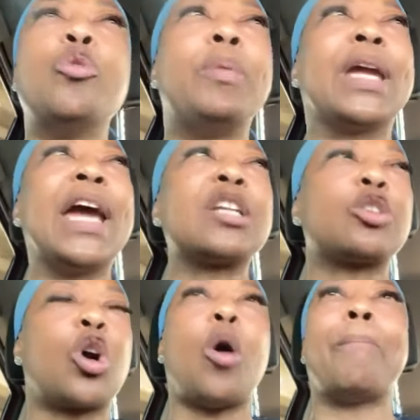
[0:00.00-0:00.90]
you
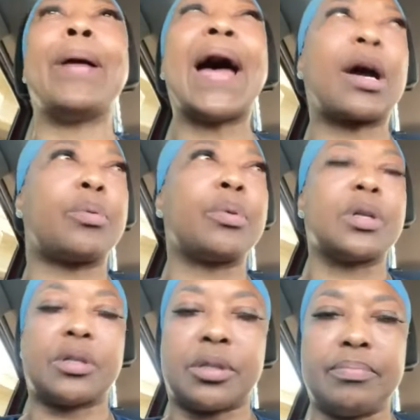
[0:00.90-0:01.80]
began to go
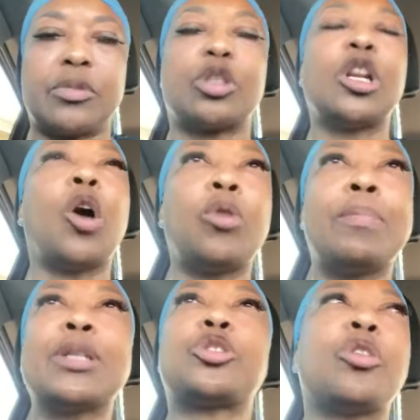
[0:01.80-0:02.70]
backwards,
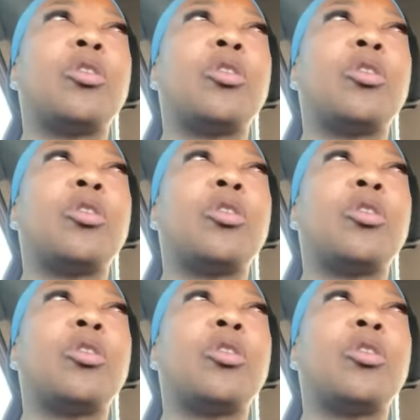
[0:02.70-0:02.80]
slowly but